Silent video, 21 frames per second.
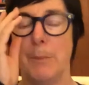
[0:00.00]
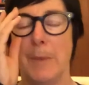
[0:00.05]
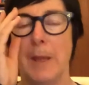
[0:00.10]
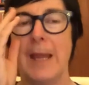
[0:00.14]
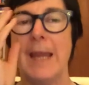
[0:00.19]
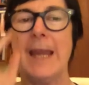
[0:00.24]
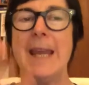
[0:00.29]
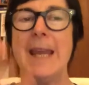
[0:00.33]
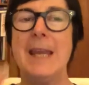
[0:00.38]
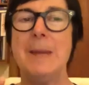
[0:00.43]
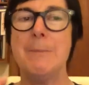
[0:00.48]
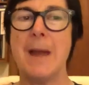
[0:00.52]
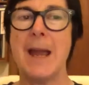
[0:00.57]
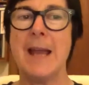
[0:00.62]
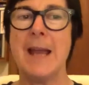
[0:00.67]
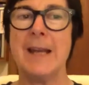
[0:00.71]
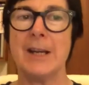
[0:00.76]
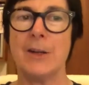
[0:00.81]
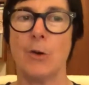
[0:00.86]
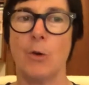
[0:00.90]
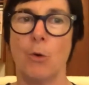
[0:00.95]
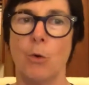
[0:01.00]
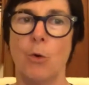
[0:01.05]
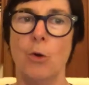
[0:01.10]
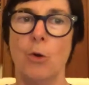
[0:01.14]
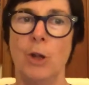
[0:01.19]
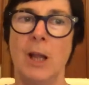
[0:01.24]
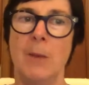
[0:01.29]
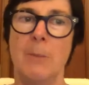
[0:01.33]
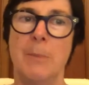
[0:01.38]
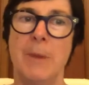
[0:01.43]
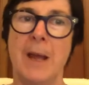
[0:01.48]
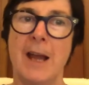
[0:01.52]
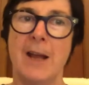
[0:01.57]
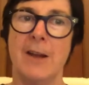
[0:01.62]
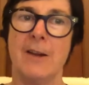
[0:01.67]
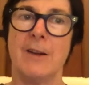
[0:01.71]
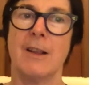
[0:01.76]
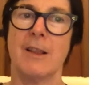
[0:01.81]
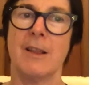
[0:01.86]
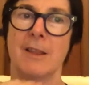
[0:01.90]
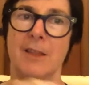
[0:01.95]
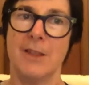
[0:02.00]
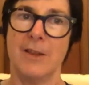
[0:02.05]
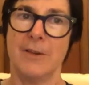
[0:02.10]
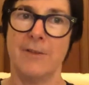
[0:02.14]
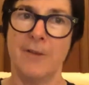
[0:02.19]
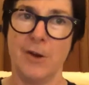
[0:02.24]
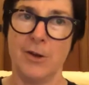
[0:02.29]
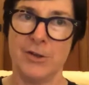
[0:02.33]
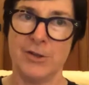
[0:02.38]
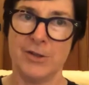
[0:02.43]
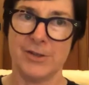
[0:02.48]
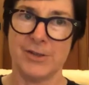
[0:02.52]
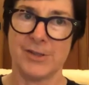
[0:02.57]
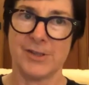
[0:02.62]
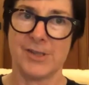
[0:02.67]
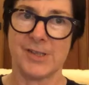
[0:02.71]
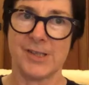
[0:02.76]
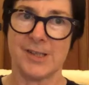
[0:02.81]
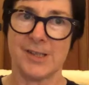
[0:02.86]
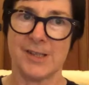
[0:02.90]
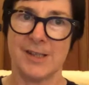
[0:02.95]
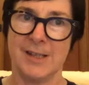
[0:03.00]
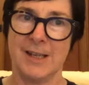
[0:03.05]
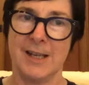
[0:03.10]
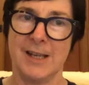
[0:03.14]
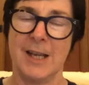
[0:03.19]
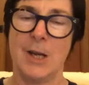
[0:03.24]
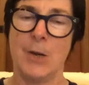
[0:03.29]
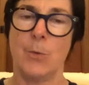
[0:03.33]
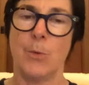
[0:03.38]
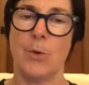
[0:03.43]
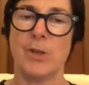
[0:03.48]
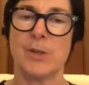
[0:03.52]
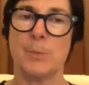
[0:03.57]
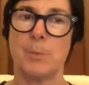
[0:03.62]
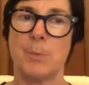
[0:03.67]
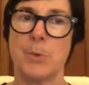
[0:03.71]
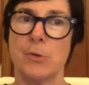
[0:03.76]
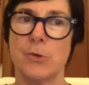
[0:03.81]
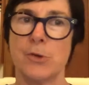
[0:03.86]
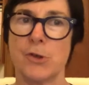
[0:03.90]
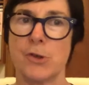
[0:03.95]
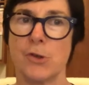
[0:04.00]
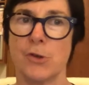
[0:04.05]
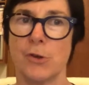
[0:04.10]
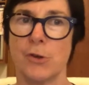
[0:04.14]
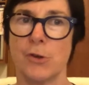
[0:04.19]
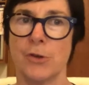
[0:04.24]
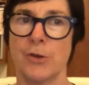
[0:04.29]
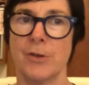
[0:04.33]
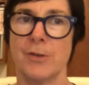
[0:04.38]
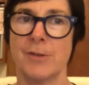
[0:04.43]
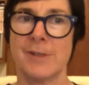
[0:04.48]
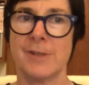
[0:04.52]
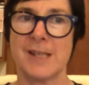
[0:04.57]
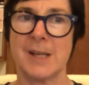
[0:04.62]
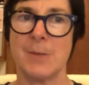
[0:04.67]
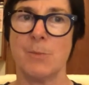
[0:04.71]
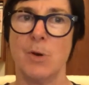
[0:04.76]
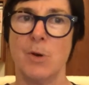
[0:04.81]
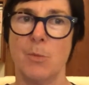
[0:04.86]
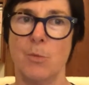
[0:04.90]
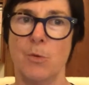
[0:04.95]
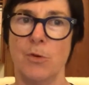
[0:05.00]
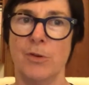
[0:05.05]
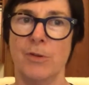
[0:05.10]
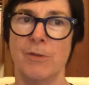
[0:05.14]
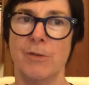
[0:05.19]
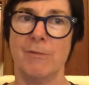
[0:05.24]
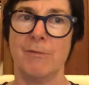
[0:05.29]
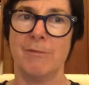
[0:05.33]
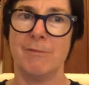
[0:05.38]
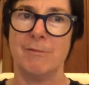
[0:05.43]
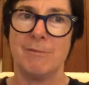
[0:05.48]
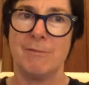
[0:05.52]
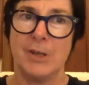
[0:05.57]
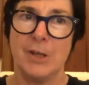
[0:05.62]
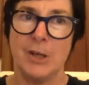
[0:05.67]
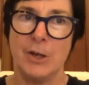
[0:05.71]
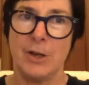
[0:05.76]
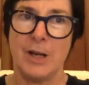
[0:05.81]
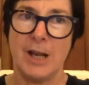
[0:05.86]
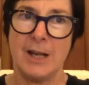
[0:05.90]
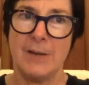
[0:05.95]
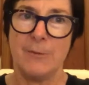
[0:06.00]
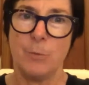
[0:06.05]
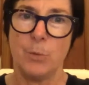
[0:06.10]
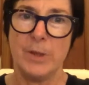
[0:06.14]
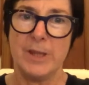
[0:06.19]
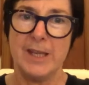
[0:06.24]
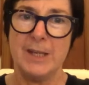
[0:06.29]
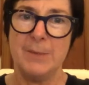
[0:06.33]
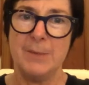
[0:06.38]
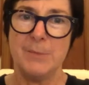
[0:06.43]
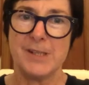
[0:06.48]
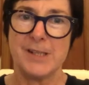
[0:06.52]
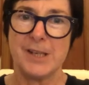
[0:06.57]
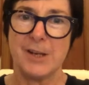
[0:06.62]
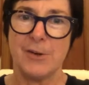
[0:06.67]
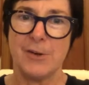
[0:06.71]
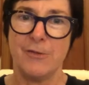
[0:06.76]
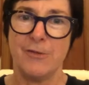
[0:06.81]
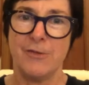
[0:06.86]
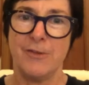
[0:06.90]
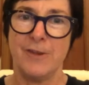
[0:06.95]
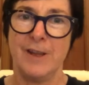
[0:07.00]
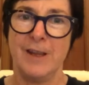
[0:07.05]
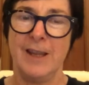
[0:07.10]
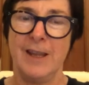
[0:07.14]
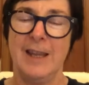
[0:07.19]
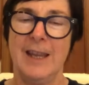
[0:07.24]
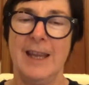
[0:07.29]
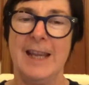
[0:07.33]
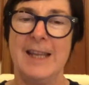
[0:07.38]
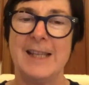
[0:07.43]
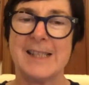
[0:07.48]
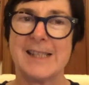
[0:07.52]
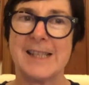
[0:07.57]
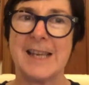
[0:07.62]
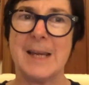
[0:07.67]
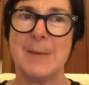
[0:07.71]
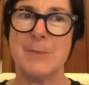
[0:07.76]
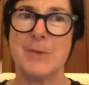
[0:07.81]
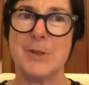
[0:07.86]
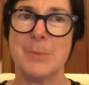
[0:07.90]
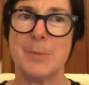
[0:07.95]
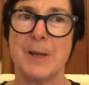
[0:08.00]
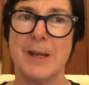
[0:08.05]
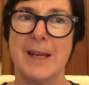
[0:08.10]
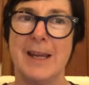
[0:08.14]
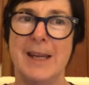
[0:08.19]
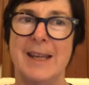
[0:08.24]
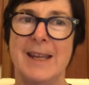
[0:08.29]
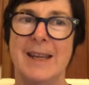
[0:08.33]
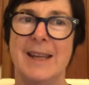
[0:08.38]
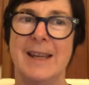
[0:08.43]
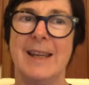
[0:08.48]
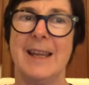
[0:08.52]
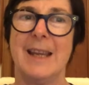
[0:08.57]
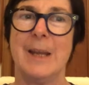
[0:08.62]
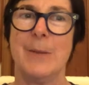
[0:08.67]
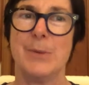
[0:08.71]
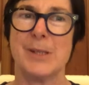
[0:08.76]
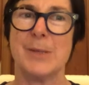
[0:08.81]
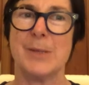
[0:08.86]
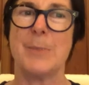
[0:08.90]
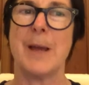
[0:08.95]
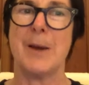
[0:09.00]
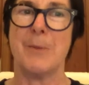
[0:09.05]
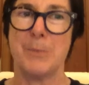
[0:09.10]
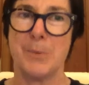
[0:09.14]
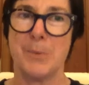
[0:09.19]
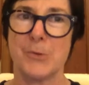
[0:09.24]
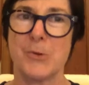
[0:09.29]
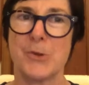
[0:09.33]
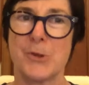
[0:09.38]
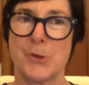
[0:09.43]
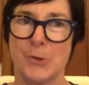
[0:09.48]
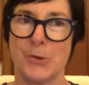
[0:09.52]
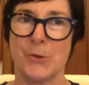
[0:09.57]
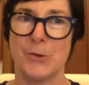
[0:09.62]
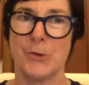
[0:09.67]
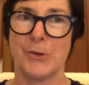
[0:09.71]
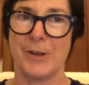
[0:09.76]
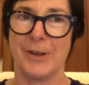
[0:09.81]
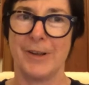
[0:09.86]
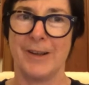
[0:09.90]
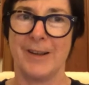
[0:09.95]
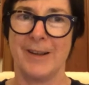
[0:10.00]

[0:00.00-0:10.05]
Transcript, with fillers: He made it all about the voters, whereas Bill Shorten, somewhat wooden, you know, kind of within himself, it seemed to be it was about Bill Shorten